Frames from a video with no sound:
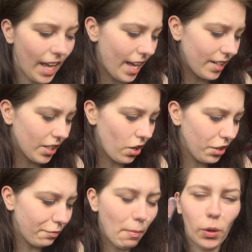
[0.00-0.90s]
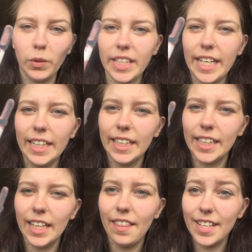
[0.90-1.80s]
and kind of mouldy
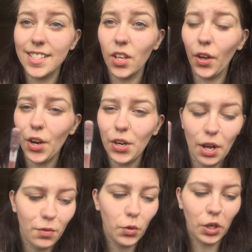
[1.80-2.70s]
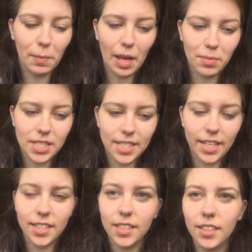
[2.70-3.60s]
in this light. I don't know if you're going to be able to see
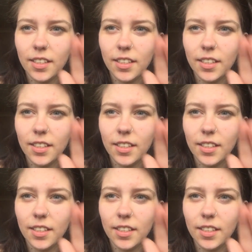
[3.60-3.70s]
it,